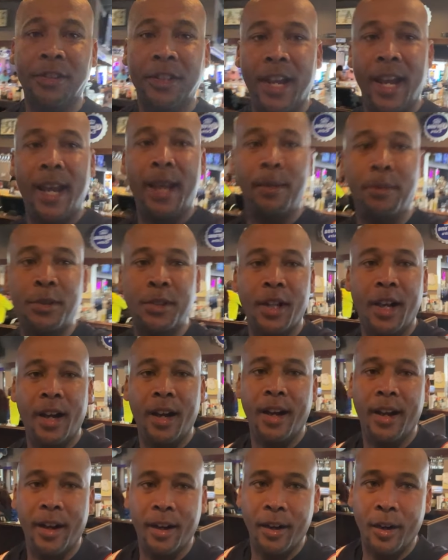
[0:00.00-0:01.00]
games
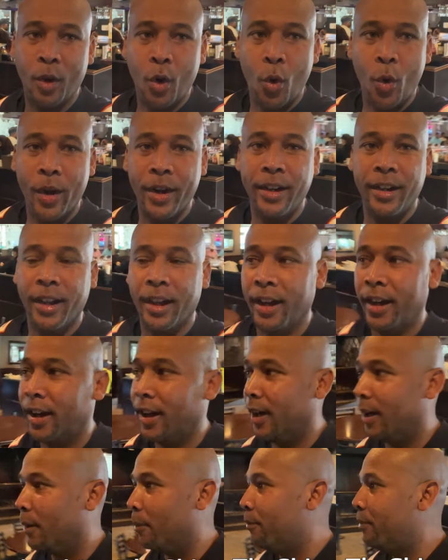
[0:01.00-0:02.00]
uh, on the
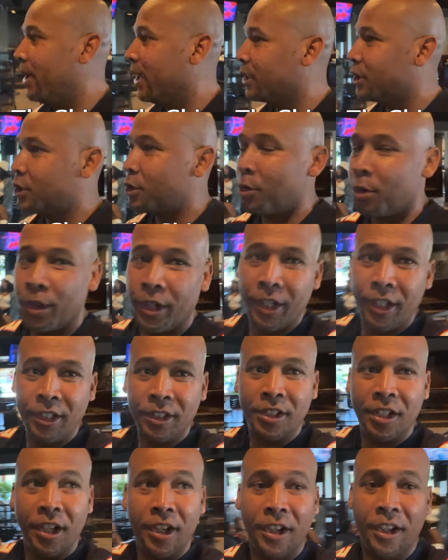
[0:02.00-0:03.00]
um, big screens
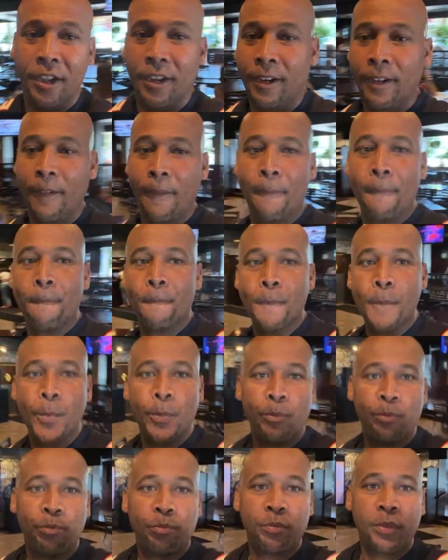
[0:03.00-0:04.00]
here.
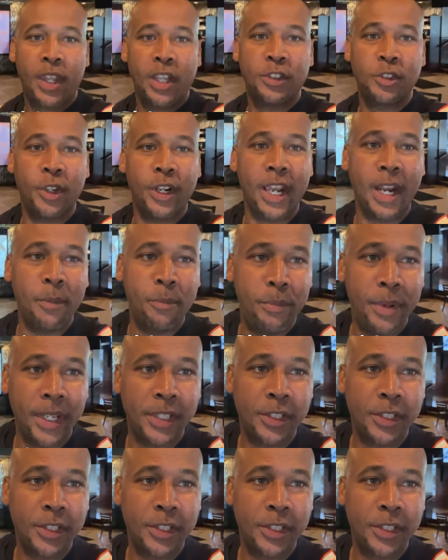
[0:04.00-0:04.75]
So they got a big